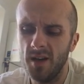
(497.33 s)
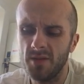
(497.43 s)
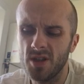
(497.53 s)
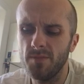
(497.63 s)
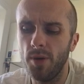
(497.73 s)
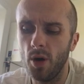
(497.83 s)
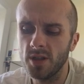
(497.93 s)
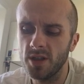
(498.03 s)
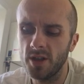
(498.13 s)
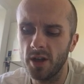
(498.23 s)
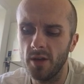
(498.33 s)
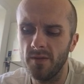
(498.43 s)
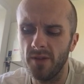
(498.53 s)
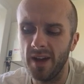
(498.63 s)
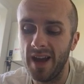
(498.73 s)
was just pottering
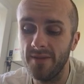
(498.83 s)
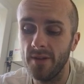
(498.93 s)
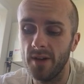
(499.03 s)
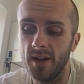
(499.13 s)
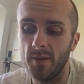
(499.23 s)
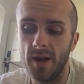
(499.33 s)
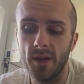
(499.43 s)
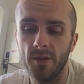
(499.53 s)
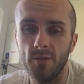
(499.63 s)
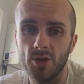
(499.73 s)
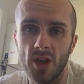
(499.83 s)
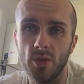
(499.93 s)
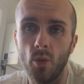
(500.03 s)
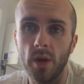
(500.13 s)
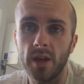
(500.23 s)
around forever in the bathroom trying
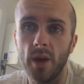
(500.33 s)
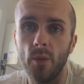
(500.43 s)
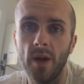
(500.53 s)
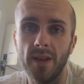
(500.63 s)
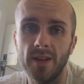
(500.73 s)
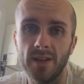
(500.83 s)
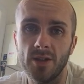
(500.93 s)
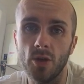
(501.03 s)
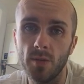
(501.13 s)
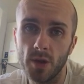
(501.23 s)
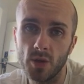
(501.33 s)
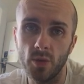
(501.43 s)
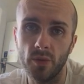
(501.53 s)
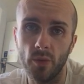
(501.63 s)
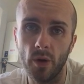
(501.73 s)
to work out why the toothbrush
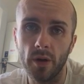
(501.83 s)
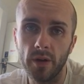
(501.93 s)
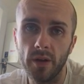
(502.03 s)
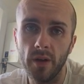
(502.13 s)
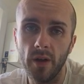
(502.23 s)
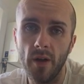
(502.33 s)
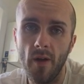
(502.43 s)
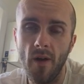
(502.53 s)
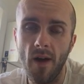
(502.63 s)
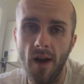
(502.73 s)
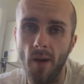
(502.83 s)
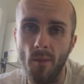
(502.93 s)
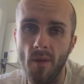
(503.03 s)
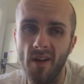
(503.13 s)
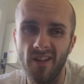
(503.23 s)
wouldn't work.
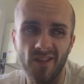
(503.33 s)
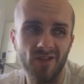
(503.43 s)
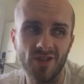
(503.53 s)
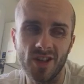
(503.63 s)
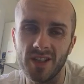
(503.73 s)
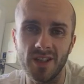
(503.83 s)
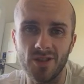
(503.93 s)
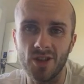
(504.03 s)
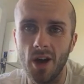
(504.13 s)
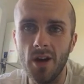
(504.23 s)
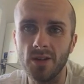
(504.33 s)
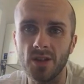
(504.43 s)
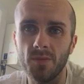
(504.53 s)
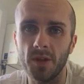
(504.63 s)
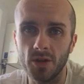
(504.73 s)
And it just needs
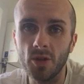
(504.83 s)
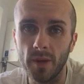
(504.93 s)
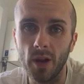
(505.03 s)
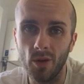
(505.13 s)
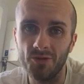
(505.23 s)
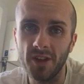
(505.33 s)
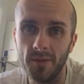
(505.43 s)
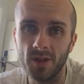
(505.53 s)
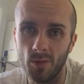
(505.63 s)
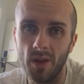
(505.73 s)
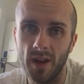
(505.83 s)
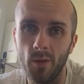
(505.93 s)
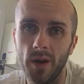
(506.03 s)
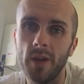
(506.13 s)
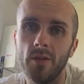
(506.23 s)
charged, but it took me a long time to work that
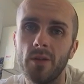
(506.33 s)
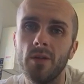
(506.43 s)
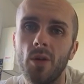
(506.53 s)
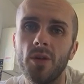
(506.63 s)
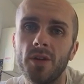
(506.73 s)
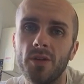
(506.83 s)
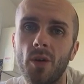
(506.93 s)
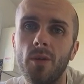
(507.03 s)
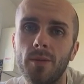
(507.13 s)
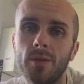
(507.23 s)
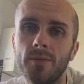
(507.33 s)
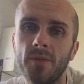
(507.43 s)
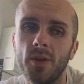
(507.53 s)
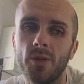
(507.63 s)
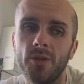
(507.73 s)
one out, longer than normal,
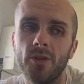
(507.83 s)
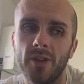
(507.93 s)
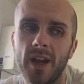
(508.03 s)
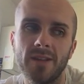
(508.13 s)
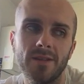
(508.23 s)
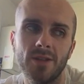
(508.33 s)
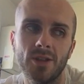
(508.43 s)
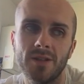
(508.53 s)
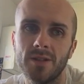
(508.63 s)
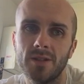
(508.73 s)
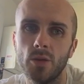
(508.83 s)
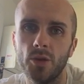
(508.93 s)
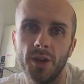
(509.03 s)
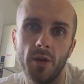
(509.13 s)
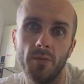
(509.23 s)
you know, so that's just
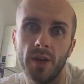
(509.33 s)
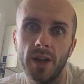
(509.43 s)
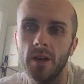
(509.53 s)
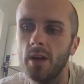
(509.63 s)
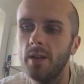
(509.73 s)
slowed down brain.